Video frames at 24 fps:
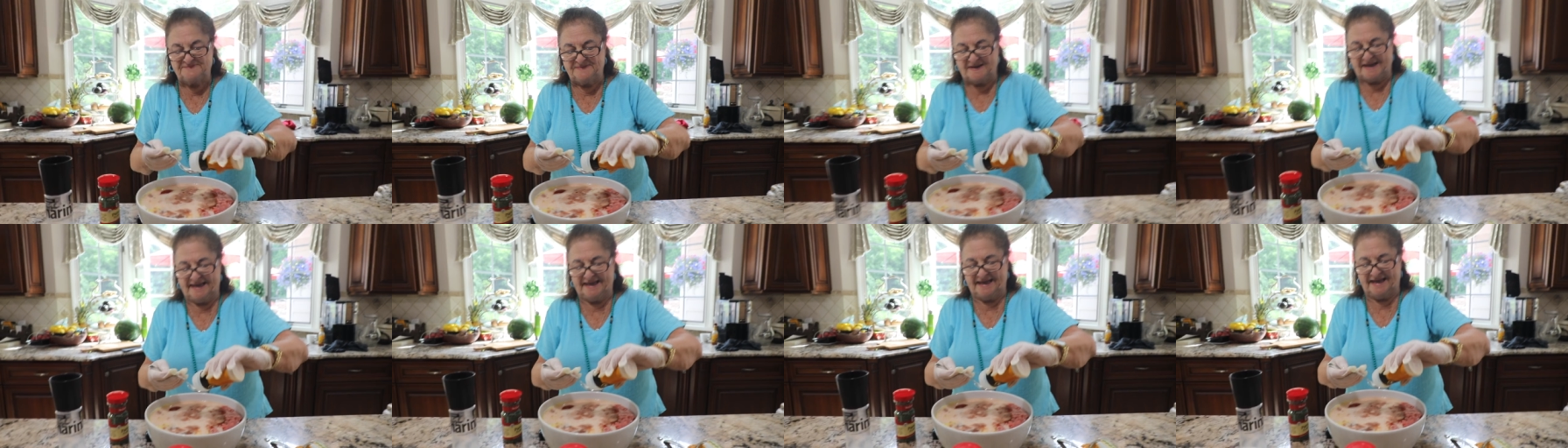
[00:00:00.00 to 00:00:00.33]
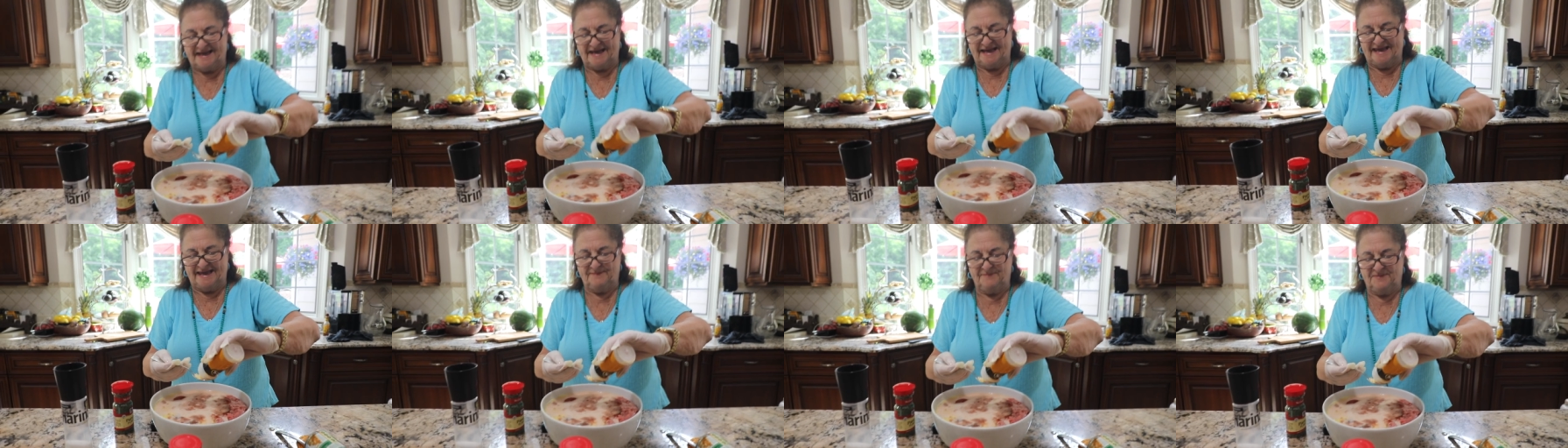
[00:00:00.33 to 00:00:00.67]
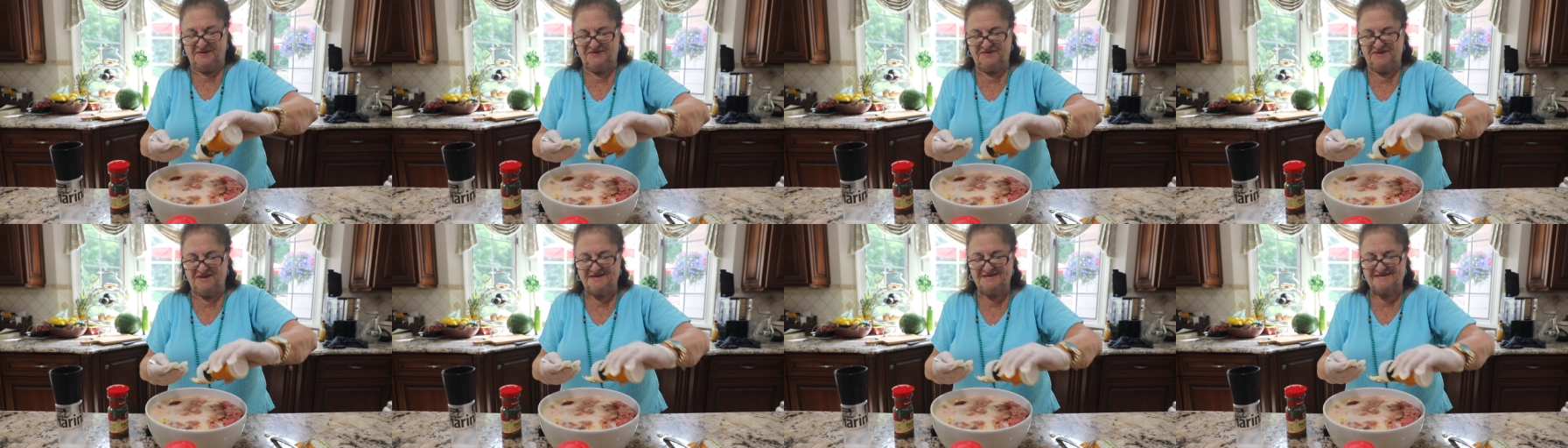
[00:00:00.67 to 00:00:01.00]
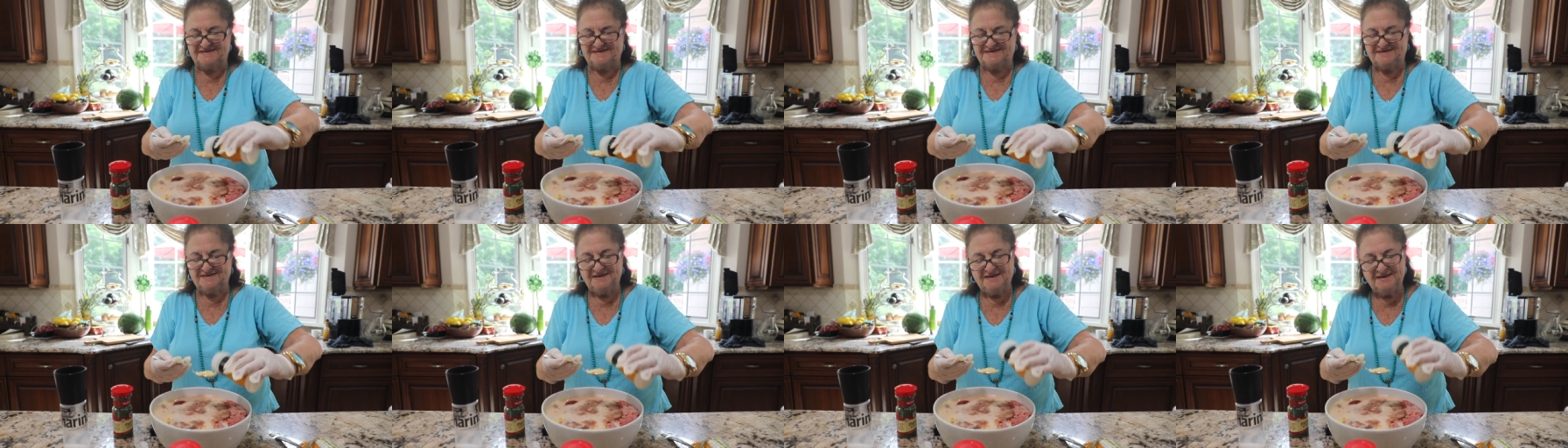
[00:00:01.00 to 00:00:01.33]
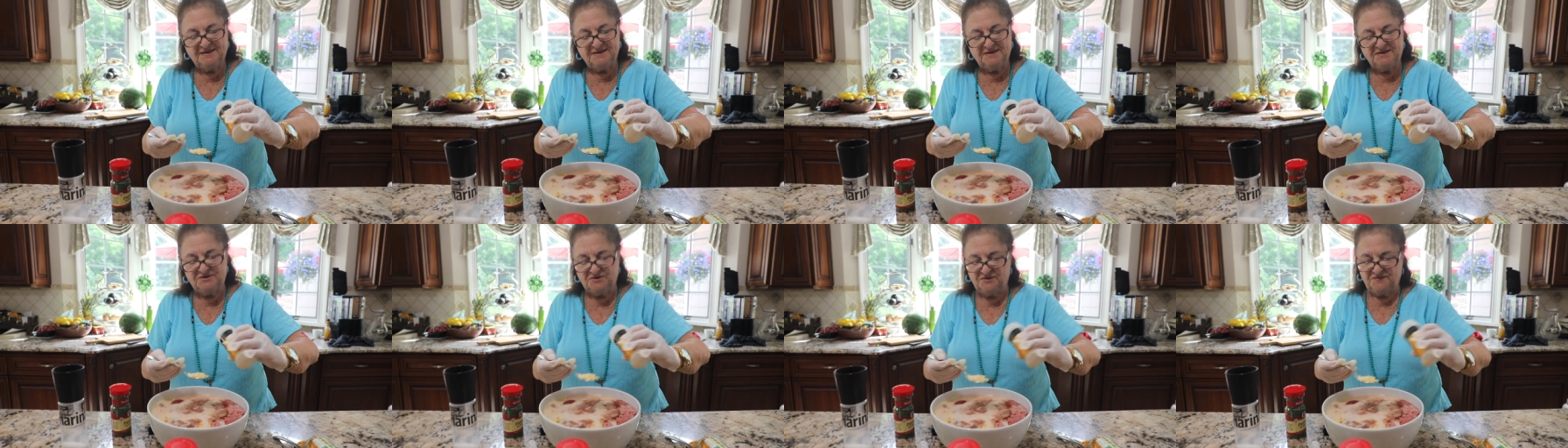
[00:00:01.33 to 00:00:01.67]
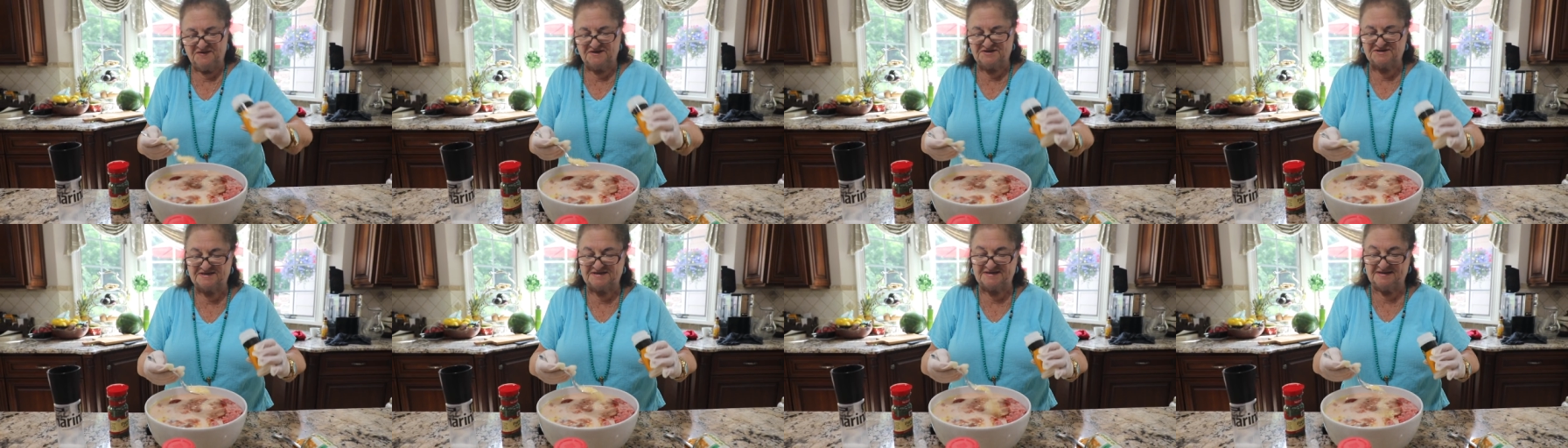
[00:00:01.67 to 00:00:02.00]
by eye, but this, you know,
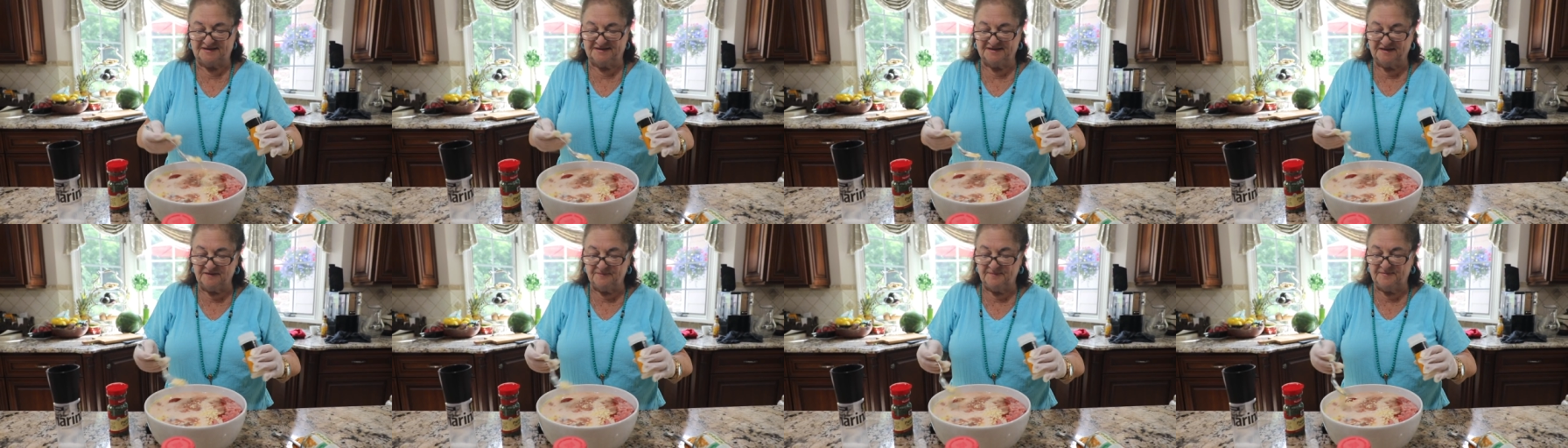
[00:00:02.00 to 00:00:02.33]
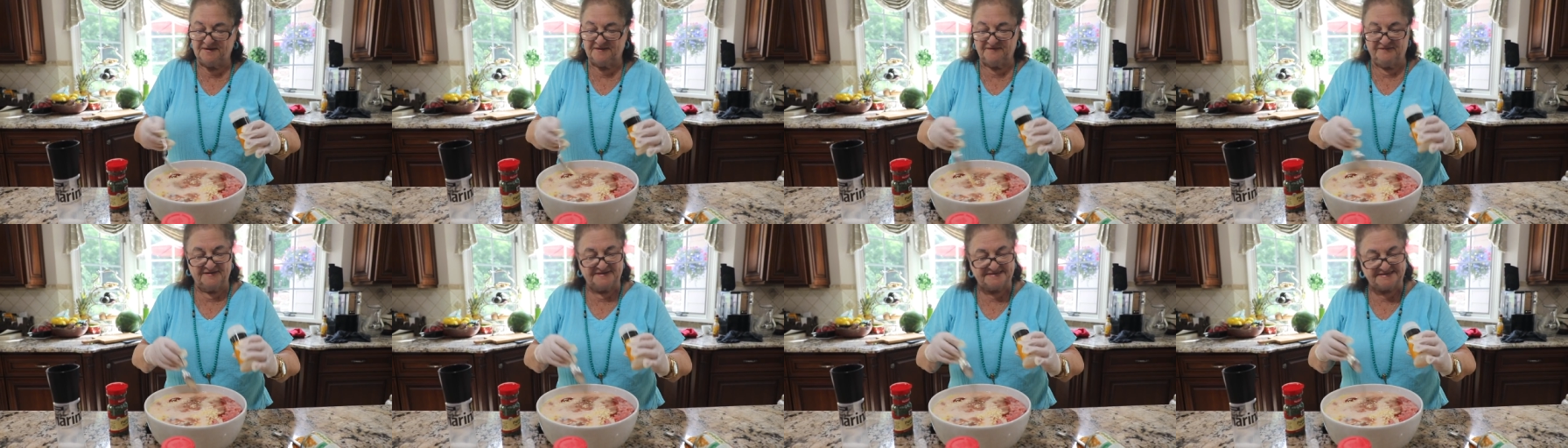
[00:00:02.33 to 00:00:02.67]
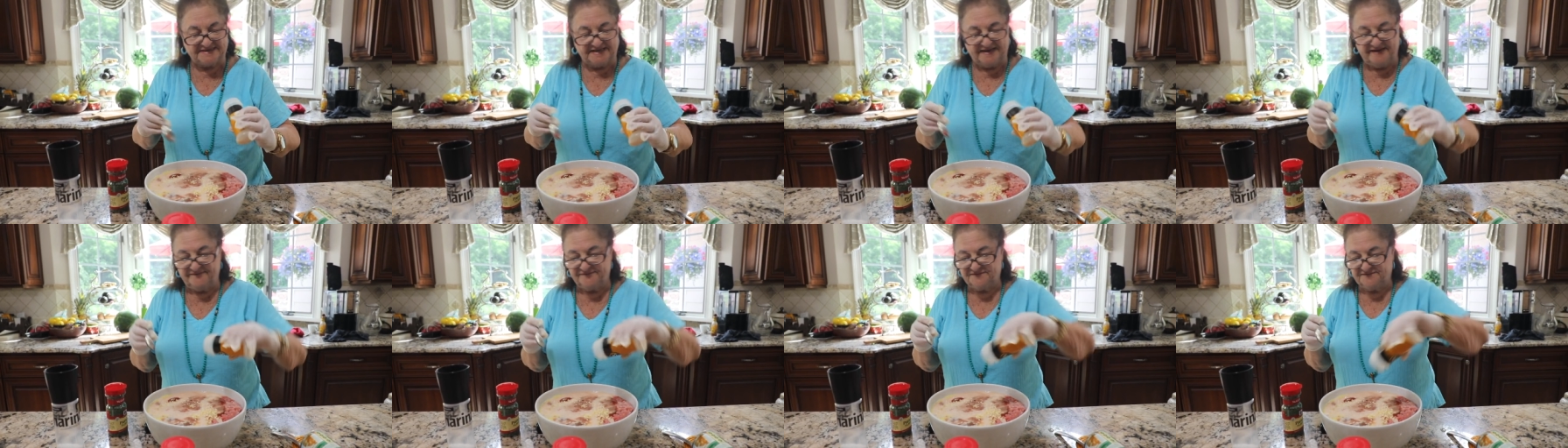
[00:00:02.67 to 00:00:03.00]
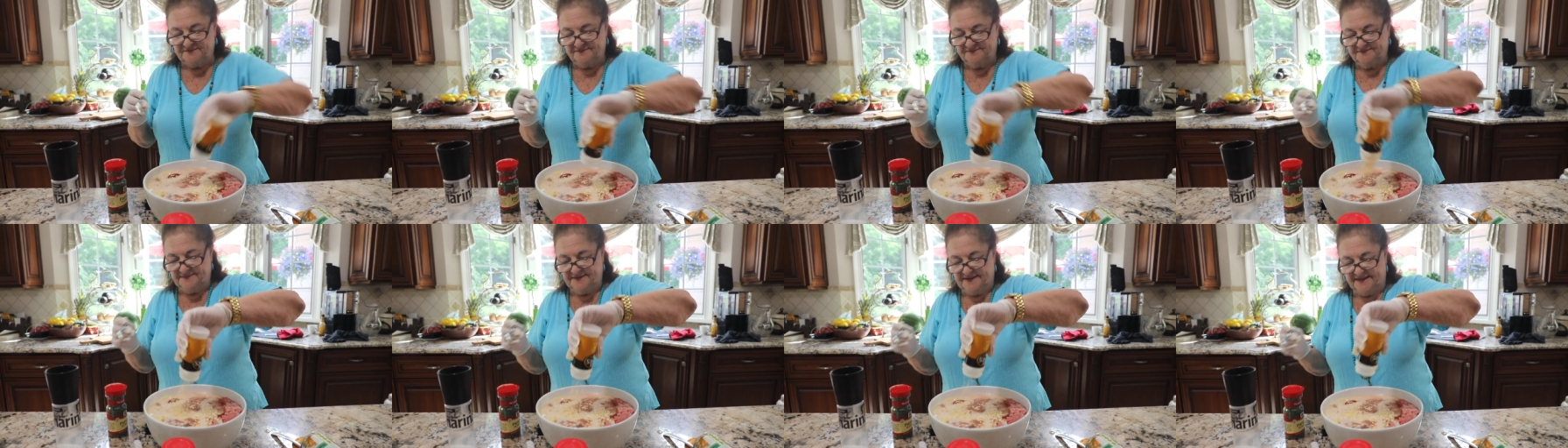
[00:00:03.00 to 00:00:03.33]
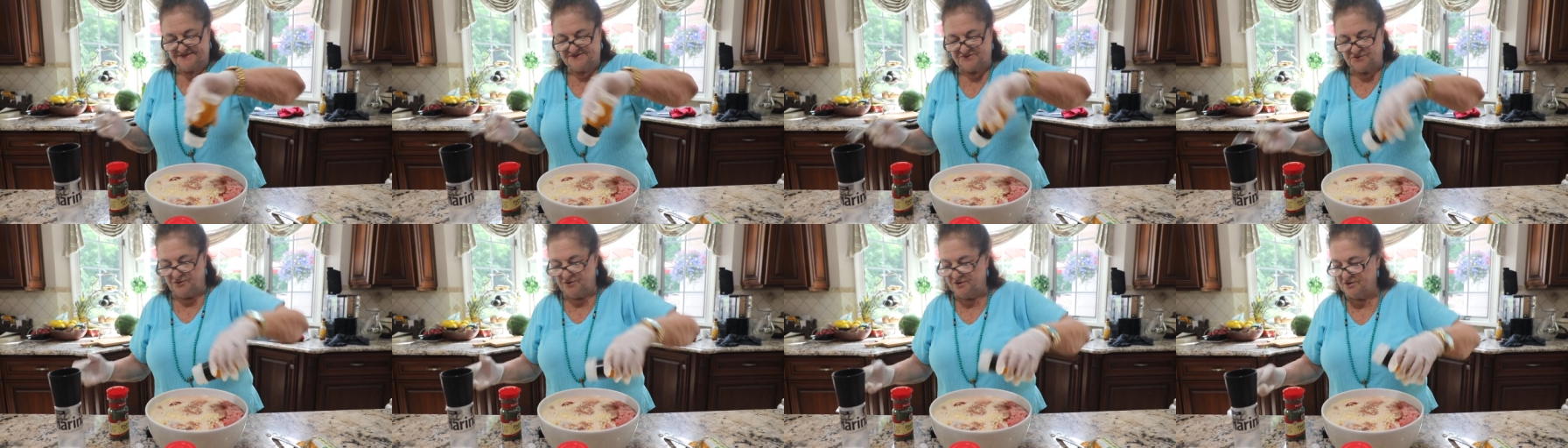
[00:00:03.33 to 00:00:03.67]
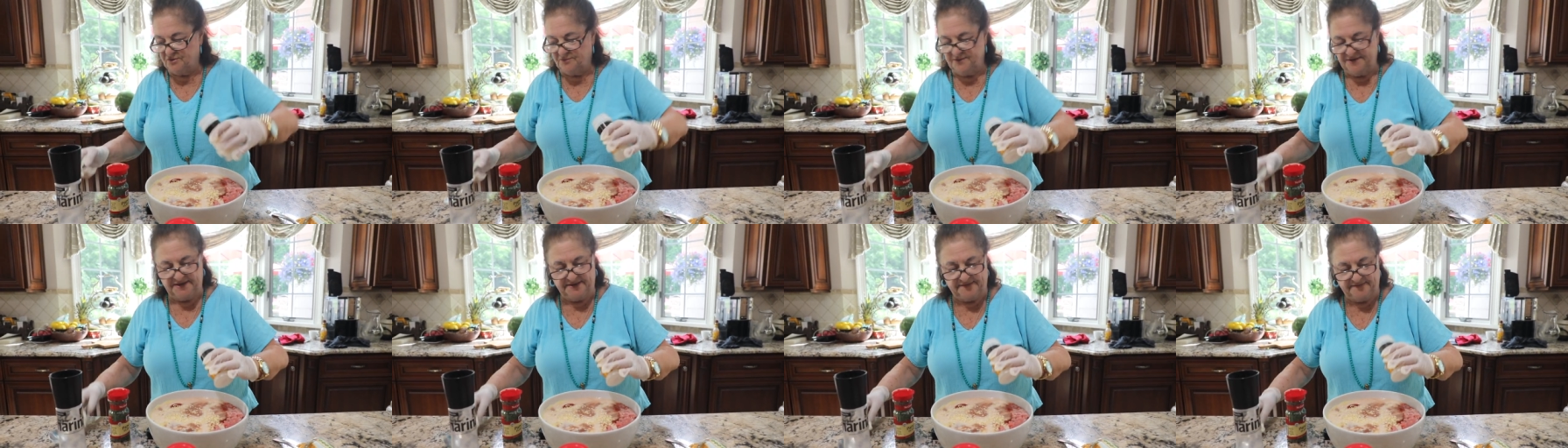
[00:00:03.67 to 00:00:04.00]
there's just a little bit of this left. It's all
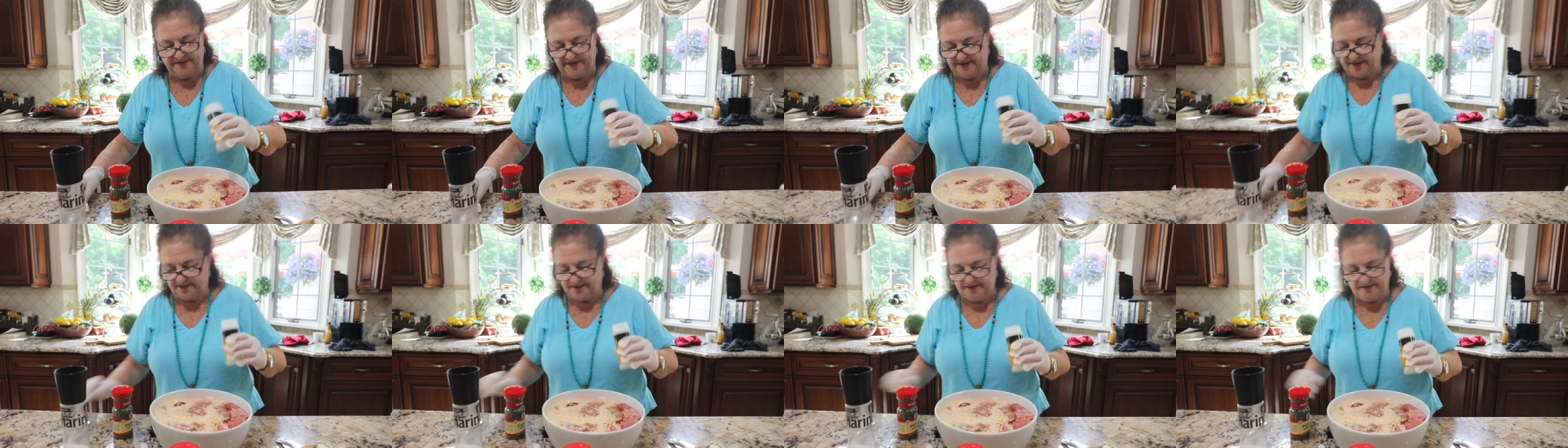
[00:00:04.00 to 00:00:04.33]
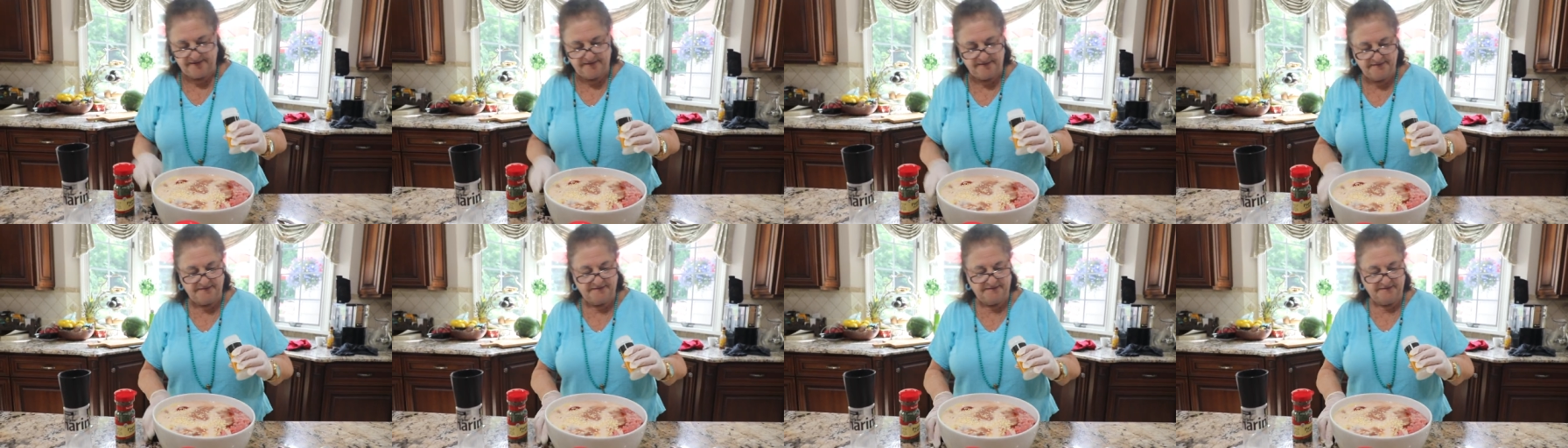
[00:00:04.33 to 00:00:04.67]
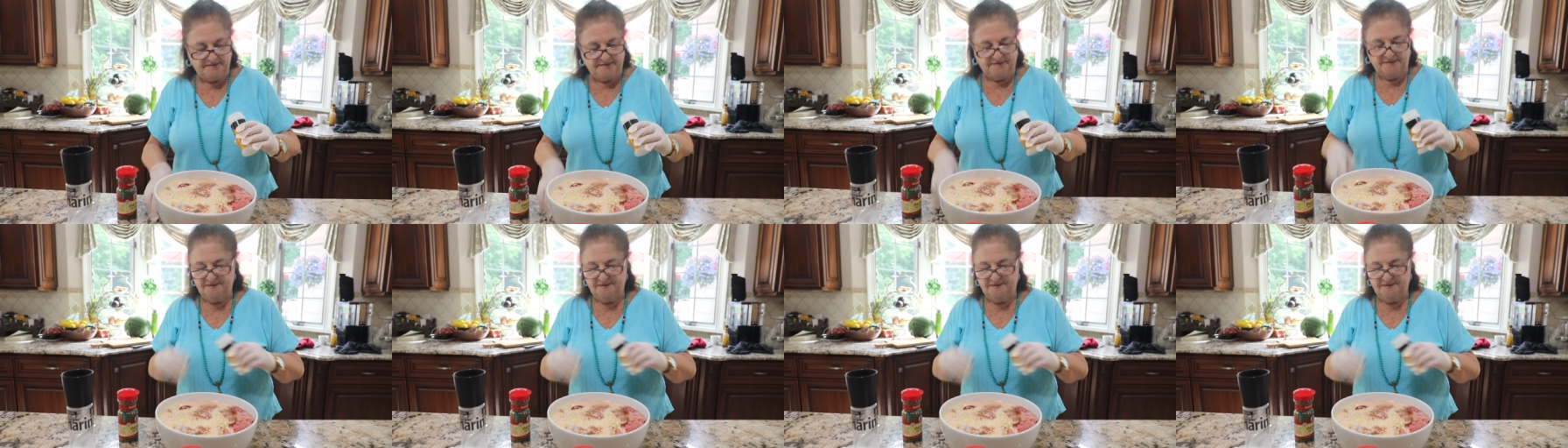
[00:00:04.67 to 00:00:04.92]
going in there.